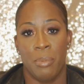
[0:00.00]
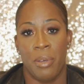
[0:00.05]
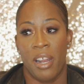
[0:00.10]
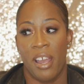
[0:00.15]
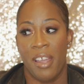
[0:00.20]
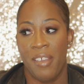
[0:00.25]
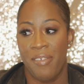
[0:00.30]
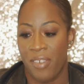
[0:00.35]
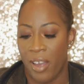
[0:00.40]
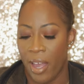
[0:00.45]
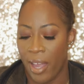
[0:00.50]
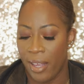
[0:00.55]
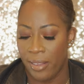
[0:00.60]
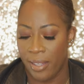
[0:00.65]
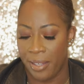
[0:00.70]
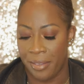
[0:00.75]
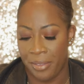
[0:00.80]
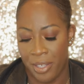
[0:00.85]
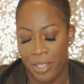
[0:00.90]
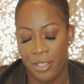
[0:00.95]
but I
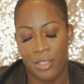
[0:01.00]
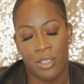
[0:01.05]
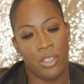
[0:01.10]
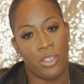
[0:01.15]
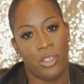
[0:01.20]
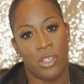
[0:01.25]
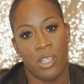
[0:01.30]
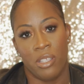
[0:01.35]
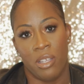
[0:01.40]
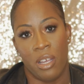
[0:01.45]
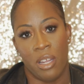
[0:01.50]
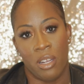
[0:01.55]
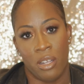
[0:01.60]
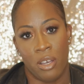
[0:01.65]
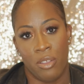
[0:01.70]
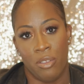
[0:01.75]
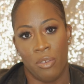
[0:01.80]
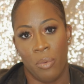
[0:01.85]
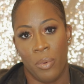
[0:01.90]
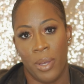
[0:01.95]
find that this is just
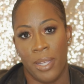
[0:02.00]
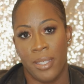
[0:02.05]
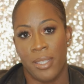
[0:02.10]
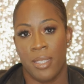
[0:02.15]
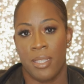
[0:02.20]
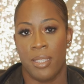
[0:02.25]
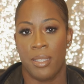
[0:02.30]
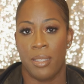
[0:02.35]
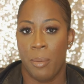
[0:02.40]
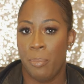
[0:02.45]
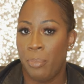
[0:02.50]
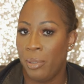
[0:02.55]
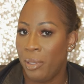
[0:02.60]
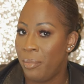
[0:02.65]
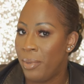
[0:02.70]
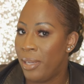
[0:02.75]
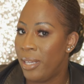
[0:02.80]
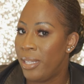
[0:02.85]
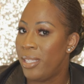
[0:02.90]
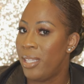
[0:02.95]
another way to
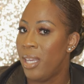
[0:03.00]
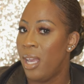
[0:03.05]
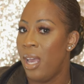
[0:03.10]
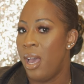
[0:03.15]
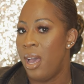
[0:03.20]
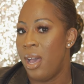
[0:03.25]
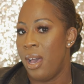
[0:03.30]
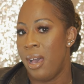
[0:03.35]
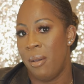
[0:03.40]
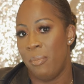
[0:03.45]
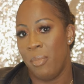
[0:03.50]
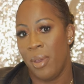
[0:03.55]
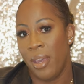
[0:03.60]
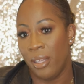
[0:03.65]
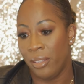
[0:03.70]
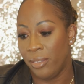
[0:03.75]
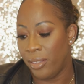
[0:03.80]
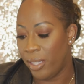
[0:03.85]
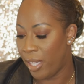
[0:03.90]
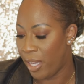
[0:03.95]
supplement
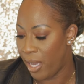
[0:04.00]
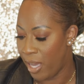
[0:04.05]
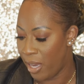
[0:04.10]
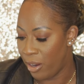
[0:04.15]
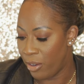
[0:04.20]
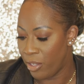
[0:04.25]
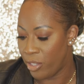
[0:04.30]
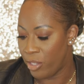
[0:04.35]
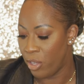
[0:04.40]
healthy hair.